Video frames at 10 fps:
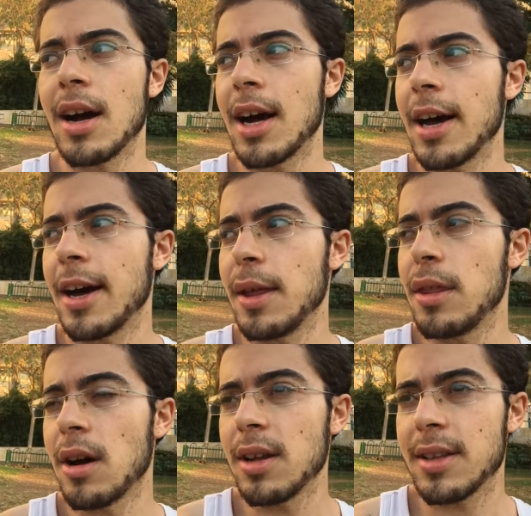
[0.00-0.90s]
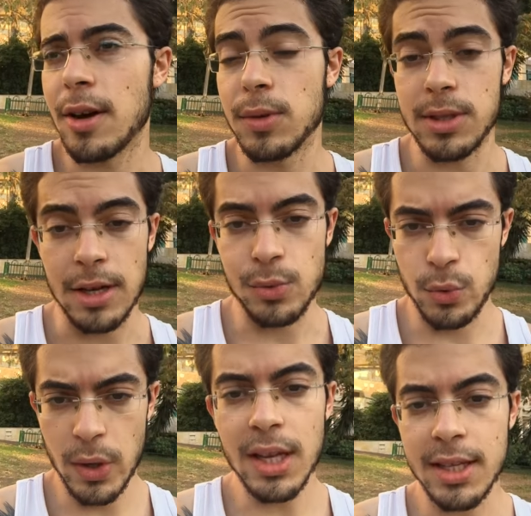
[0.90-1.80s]
I, I thought I was I was
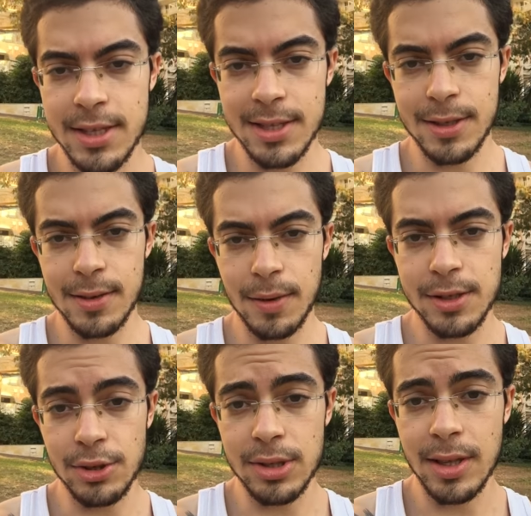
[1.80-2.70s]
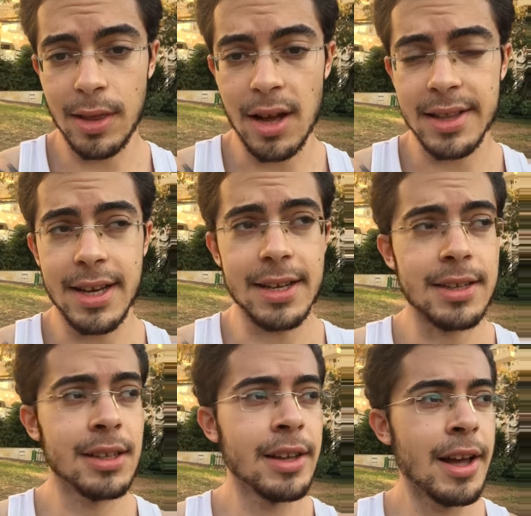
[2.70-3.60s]
really s- seriously thought that
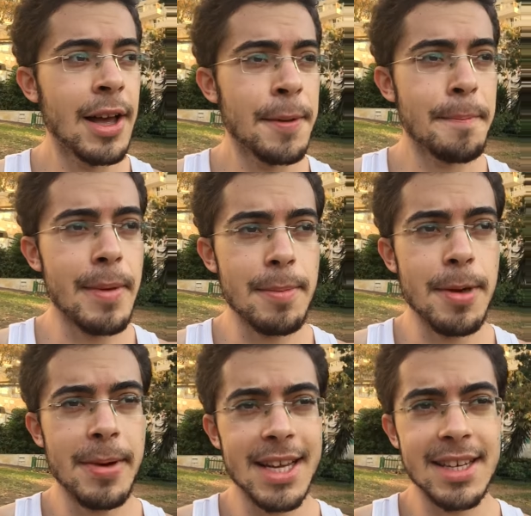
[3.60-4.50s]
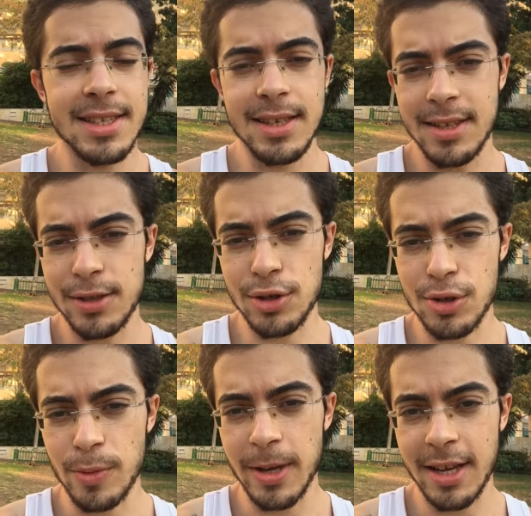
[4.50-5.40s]
maybe my destiny is
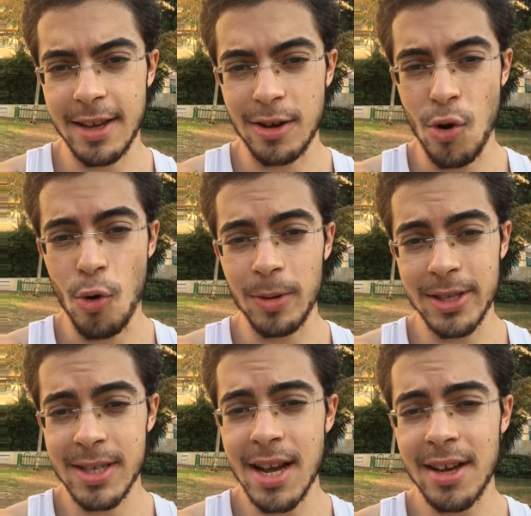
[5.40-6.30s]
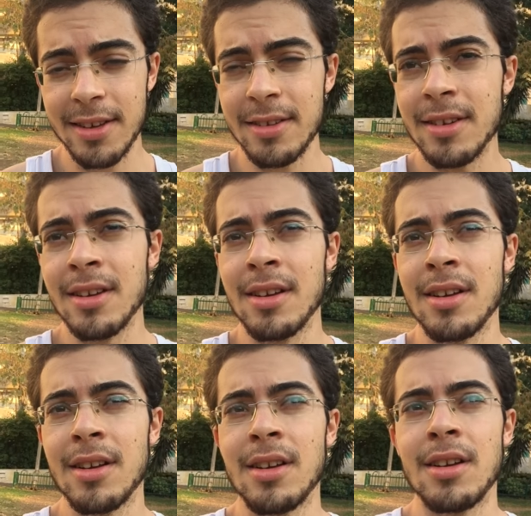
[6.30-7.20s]
just to be like a homeless guy
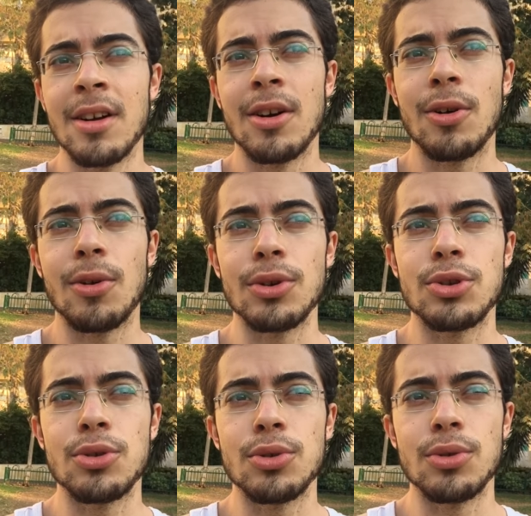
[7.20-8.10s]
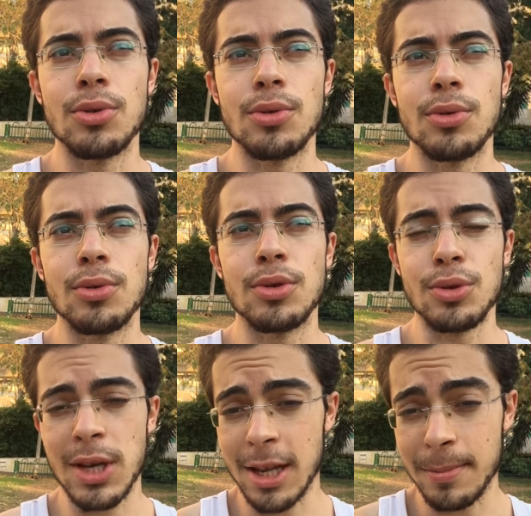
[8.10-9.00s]
or to
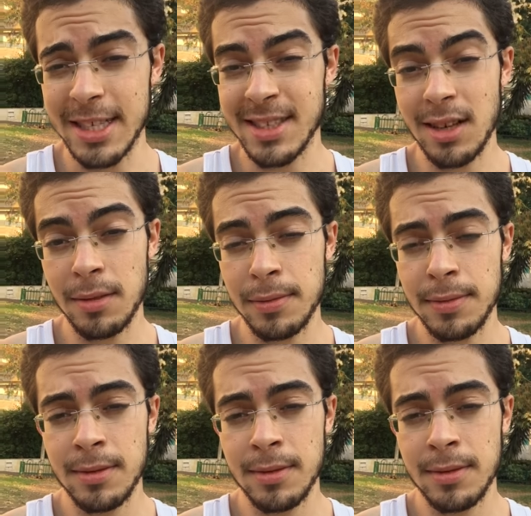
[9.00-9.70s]
to kill myself